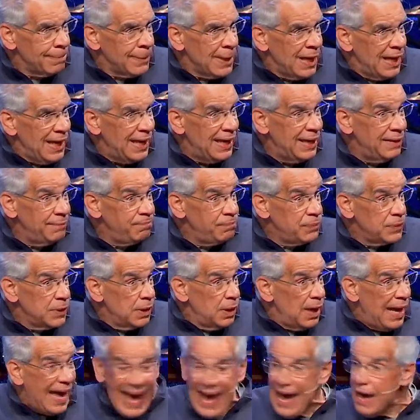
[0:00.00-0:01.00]
And
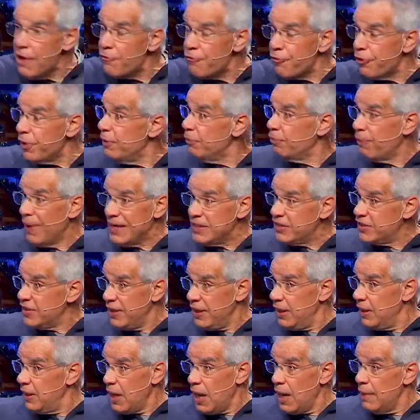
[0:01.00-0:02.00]
every
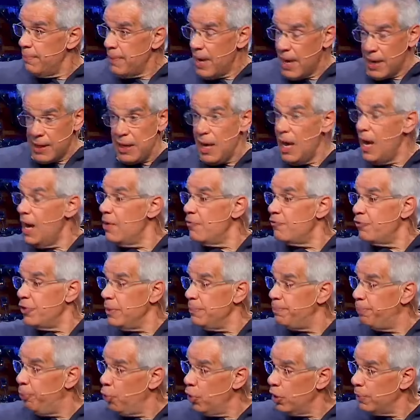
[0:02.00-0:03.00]
resident I met, every
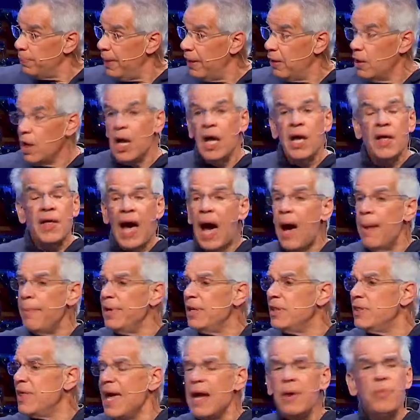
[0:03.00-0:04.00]
board member, I mean,
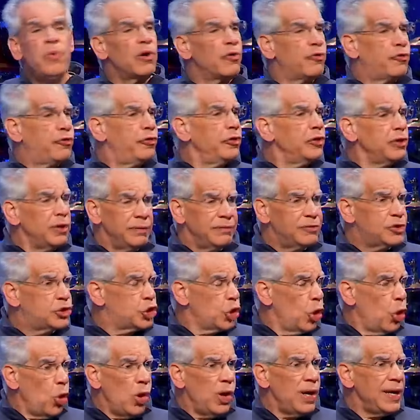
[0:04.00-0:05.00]
they were full of
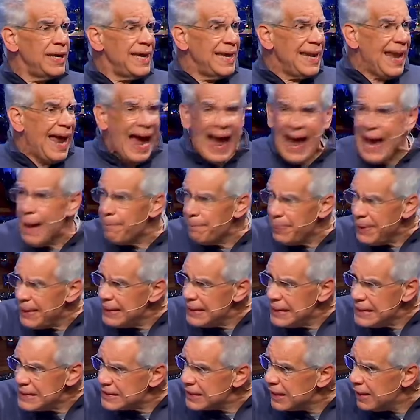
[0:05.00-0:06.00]
joy and
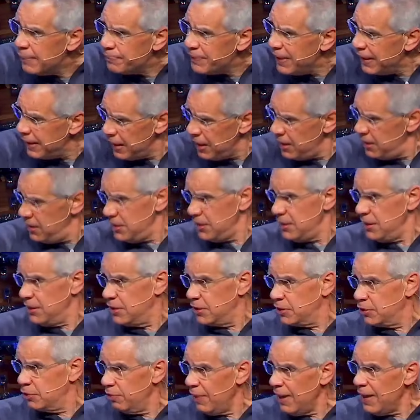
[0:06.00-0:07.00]
happiness. And I'm thinking, oh, this is
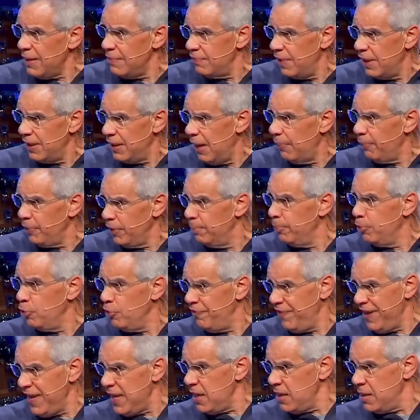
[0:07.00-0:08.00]
great, right? I'm going to move
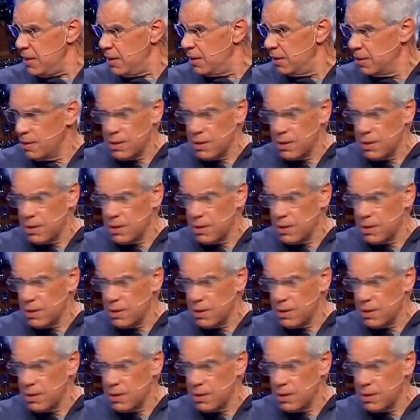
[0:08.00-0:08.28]
in.